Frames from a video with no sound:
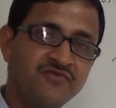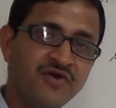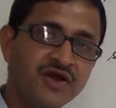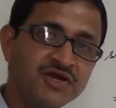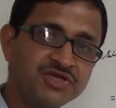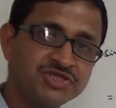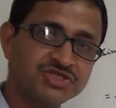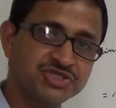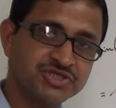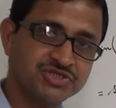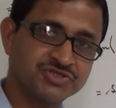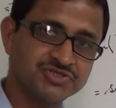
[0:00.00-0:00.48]

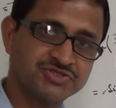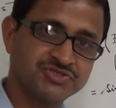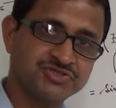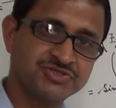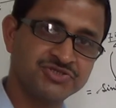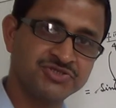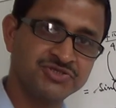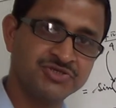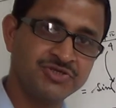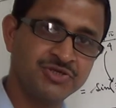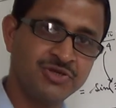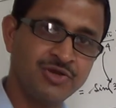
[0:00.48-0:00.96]

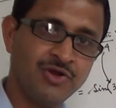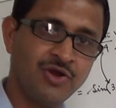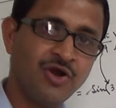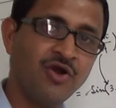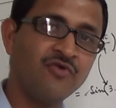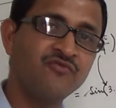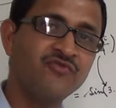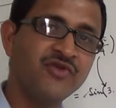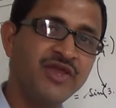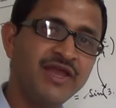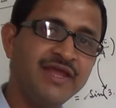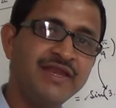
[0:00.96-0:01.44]
functions
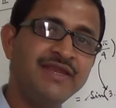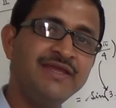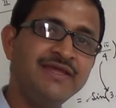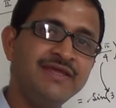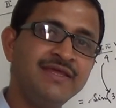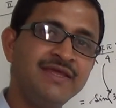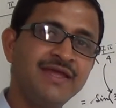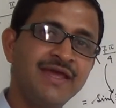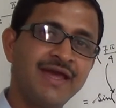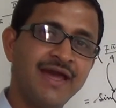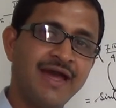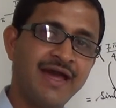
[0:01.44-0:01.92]
of
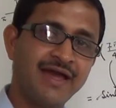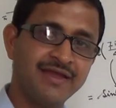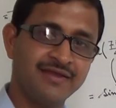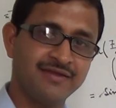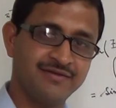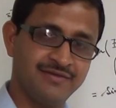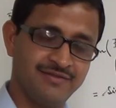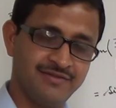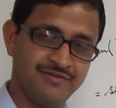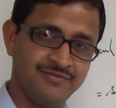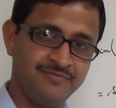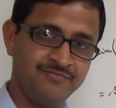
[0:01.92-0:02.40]
any
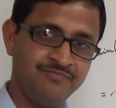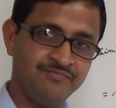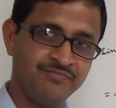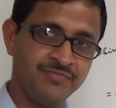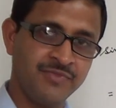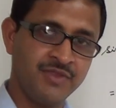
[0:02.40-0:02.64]
angle.